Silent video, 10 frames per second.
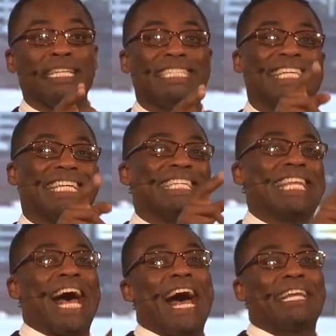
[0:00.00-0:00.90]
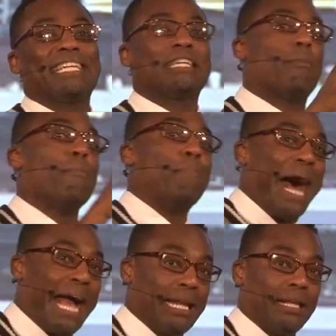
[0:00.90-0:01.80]
did not
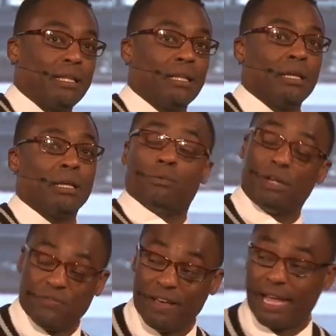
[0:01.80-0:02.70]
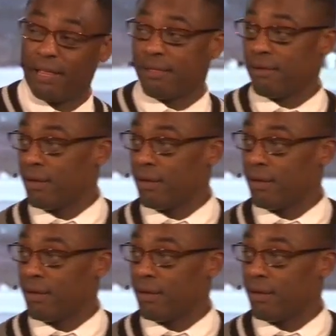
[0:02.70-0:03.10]
combine it with faith.